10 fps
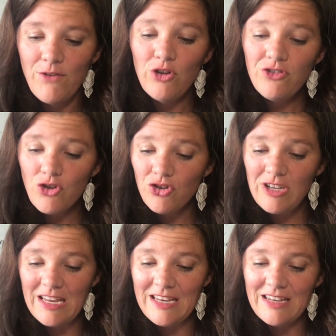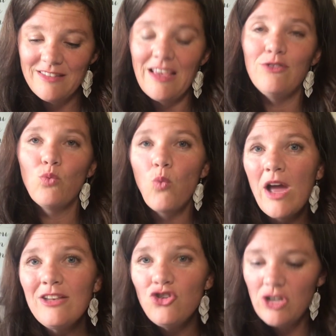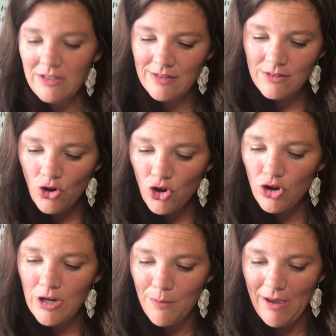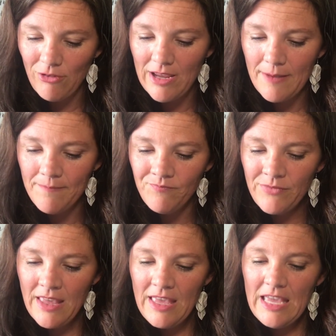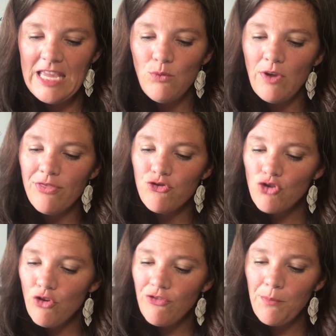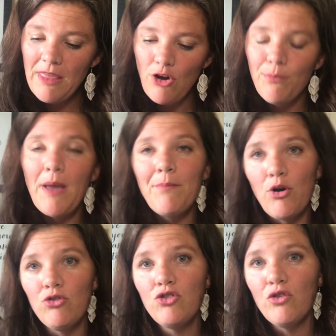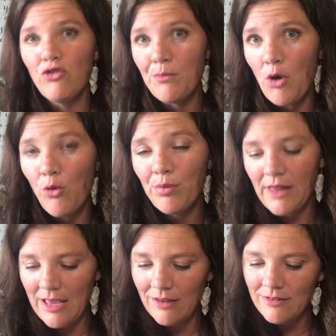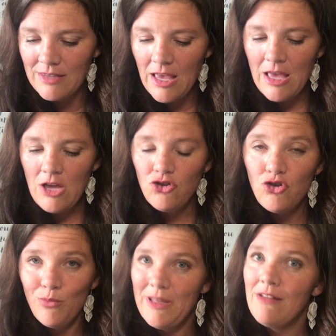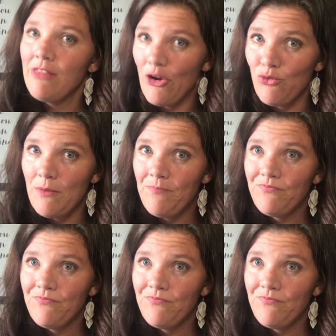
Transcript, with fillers: verse 13, it says, when Jesus heard about it, he withdrew from there by boat to a remote place to be alone.